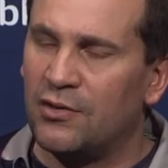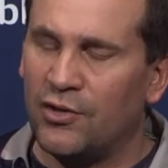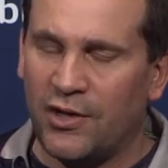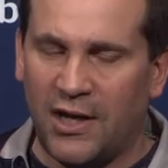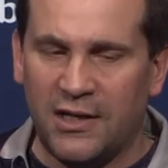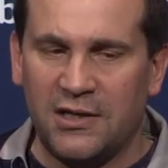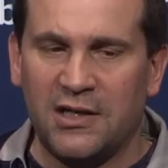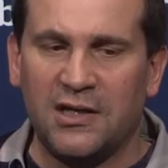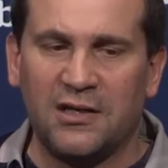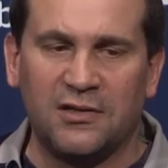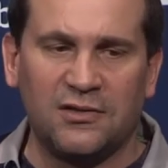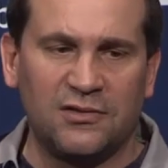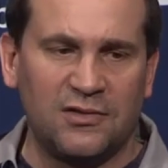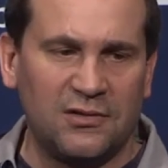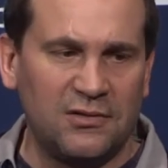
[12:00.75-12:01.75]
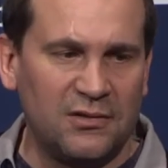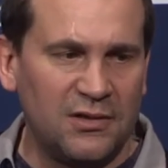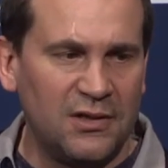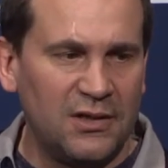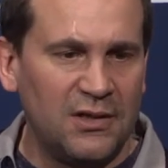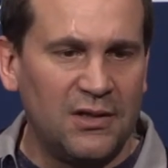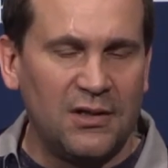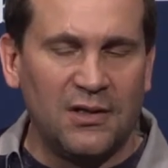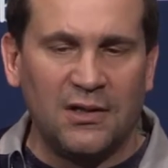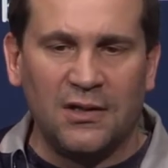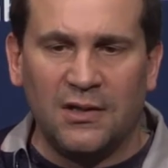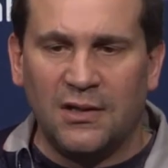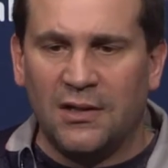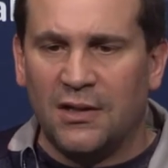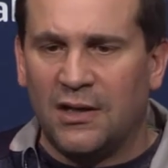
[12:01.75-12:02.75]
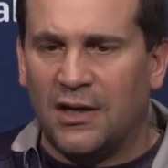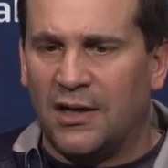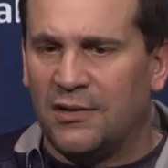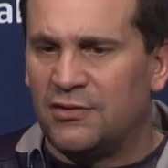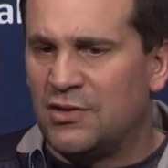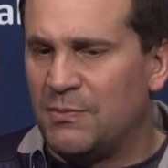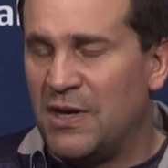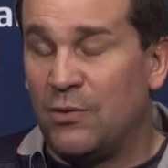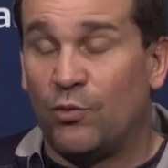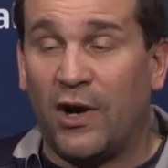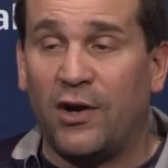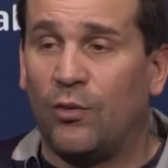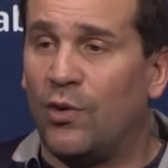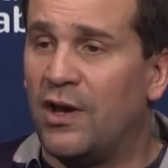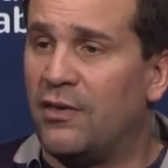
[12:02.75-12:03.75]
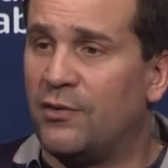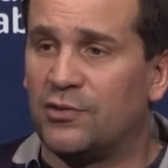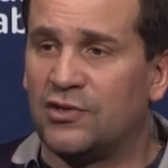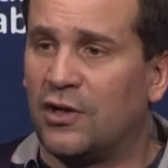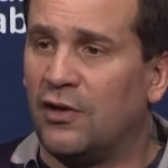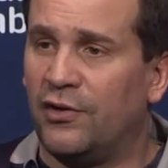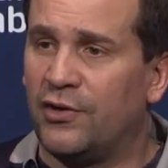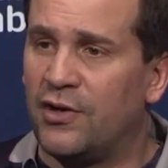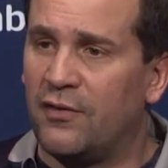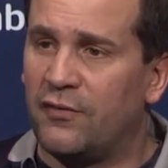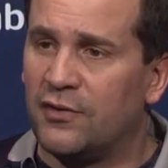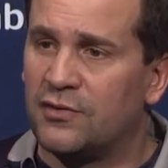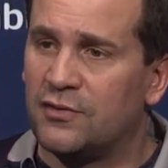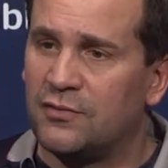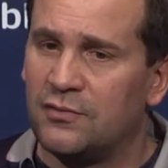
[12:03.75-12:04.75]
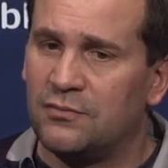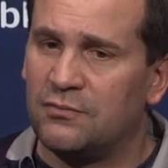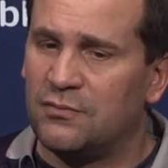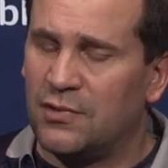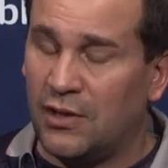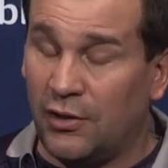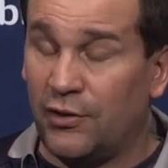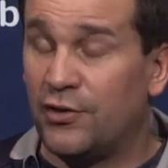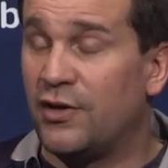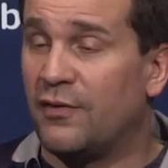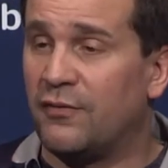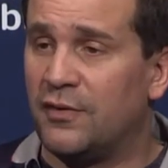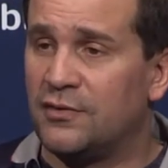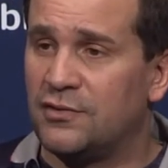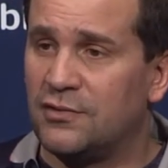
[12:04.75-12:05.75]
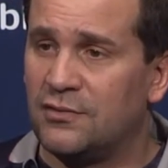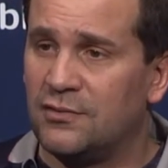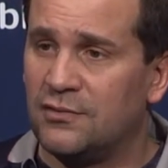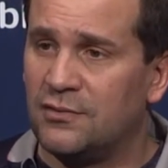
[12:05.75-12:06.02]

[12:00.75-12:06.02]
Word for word: good ideas, and uh, to me right away there was a clear difference, clear difference